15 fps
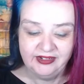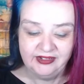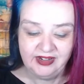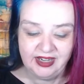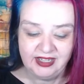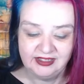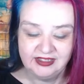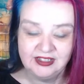
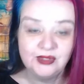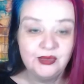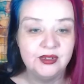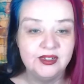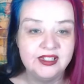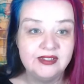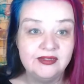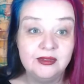Right, so
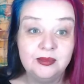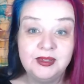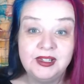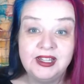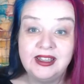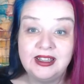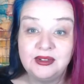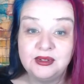what's
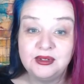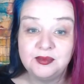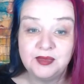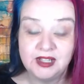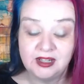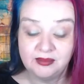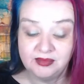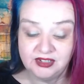everybody else
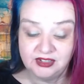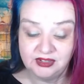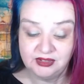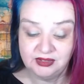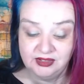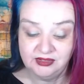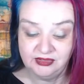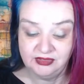been up
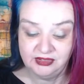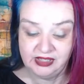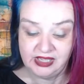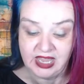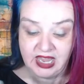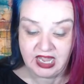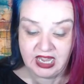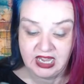to? Have,
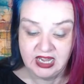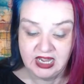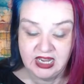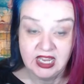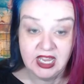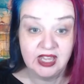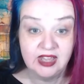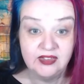
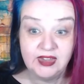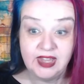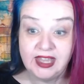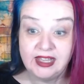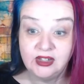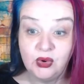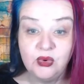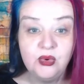have you
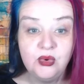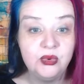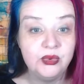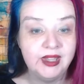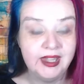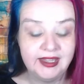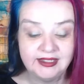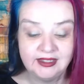had... Oh,
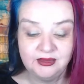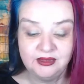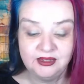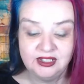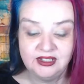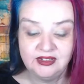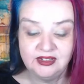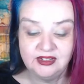yes, that
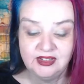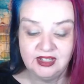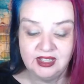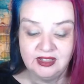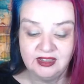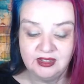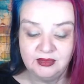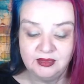was the other
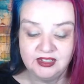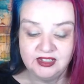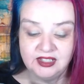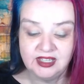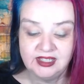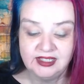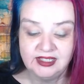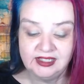thing. There was
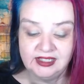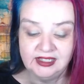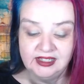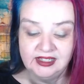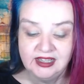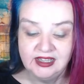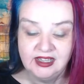a little...